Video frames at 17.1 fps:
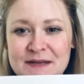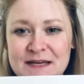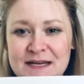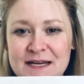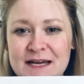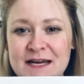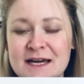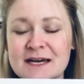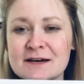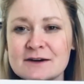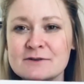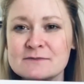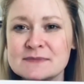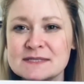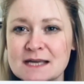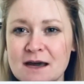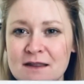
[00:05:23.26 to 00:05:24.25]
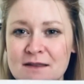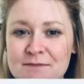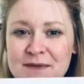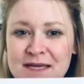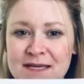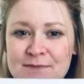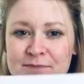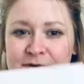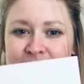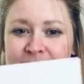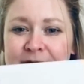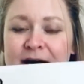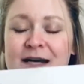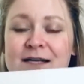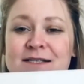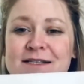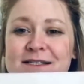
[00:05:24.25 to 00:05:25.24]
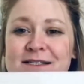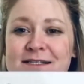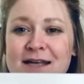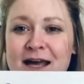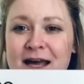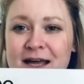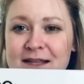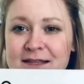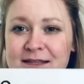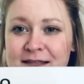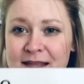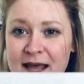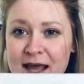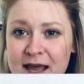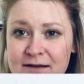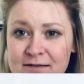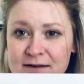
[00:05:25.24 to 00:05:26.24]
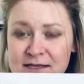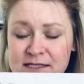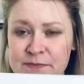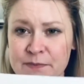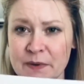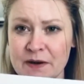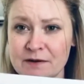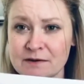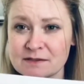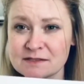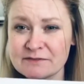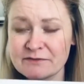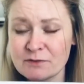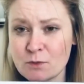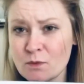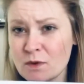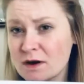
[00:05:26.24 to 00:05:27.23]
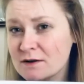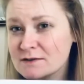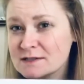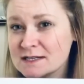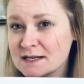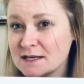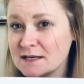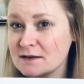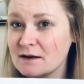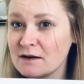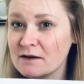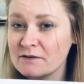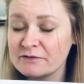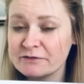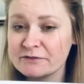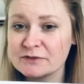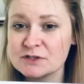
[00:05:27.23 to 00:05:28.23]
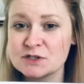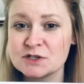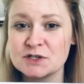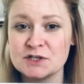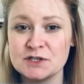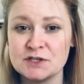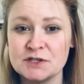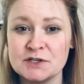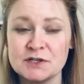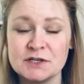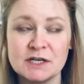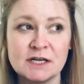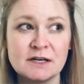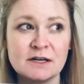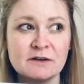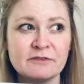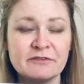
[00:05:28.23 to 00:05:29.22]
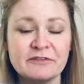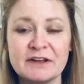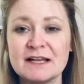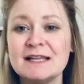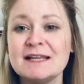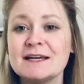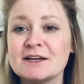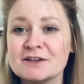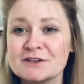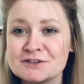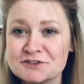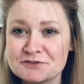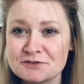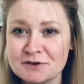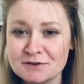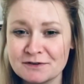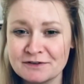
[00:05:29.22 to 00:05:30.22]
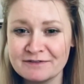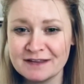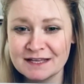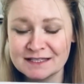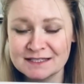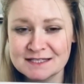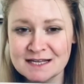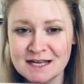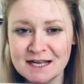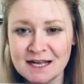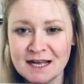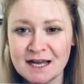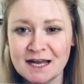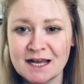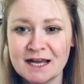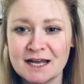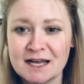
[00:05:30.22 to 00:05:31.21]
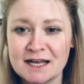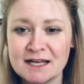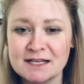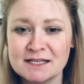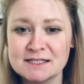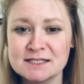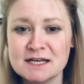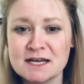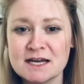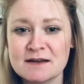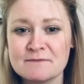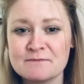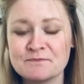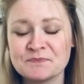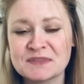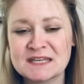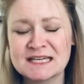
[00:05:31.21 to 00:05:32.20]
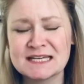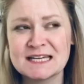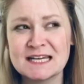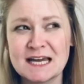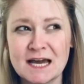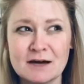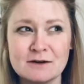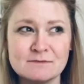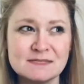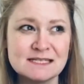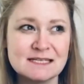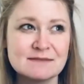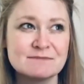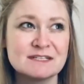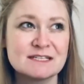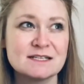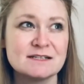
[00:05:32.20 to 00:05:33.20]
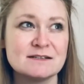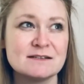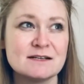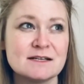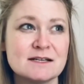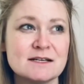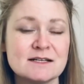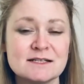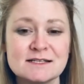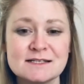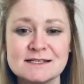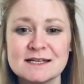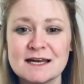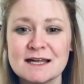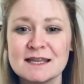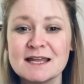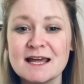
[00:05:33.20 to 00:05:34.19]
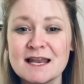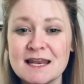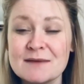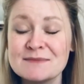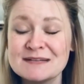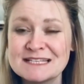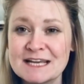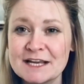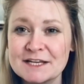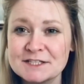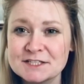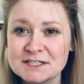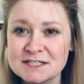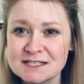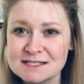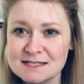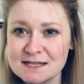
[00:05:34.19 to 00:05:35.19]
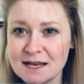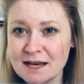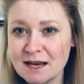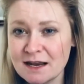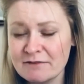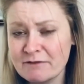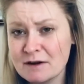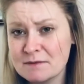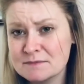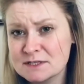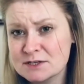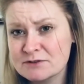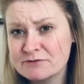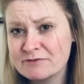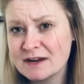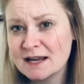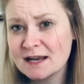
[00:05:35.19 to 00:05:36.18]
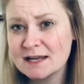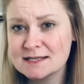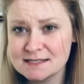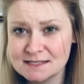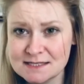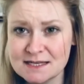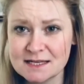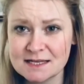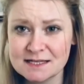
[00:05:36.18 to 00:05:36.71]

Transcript: helps other people understand their experience of the world enough to feel in control of it, and it helps them to understand their limitations and live up to realistic